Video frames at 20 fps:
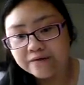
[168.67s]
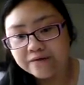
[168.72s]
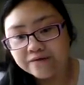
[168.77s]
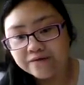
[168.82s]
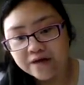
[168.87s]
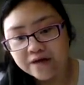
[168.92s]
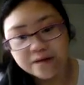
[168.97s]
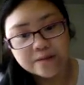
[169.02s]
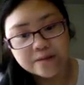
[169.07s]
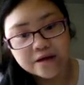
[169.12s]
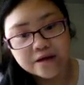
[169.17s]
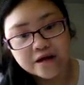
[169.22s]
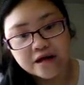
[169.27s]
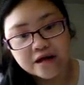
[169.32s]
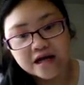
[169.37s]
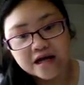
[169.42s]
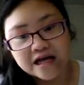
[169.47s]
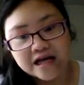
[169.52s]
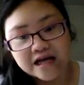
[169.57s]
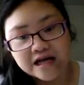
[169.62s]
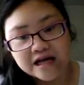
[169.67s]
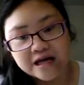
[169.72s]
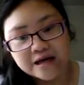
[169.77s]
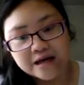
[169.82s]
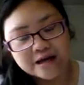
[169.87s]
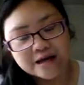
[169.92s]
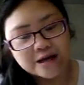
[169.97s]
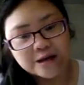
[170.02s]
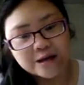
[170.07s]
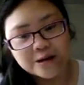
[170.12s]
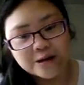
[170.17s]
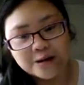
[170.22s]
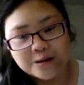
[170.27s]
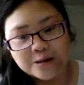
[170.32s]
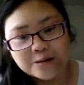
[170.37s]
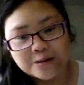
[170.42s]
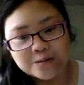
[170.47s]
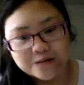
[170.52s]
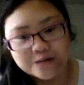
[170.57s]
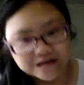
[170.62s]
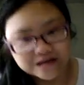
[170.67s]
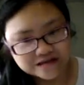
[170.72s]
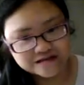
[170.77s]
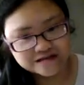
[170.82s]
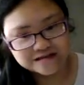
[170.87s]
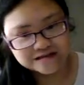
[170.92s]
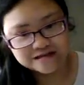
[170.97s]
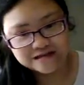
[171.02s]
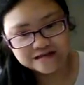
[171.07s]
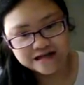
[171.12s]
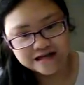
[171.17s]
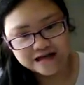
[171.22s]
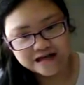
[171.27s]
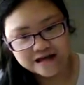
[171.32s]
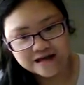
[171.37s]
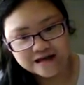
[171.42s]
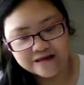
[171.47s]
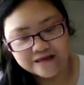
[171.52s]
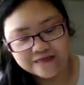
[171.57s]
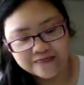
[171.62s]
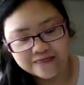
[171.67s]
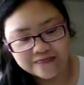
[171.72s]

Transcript: mom and I went to get,